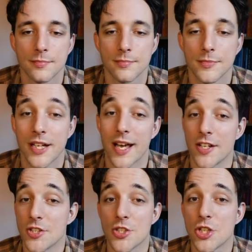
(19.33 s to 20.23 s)
The cat
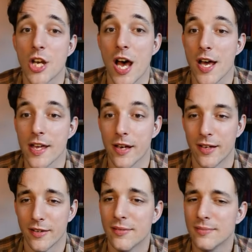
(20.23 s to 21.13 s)
isn't shy.
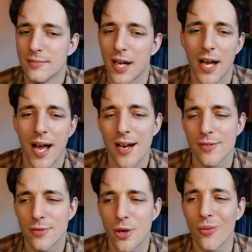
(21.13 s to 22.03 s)
I
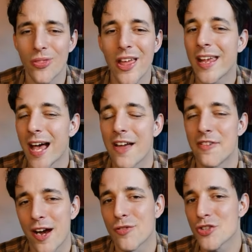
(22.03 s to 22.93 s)
don't think I've
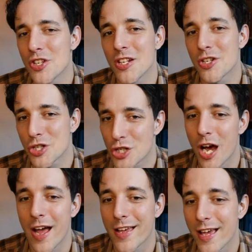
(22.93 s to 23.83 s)
ever seen a
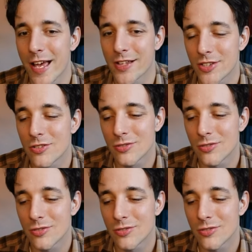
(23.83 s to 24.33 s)
shy cat.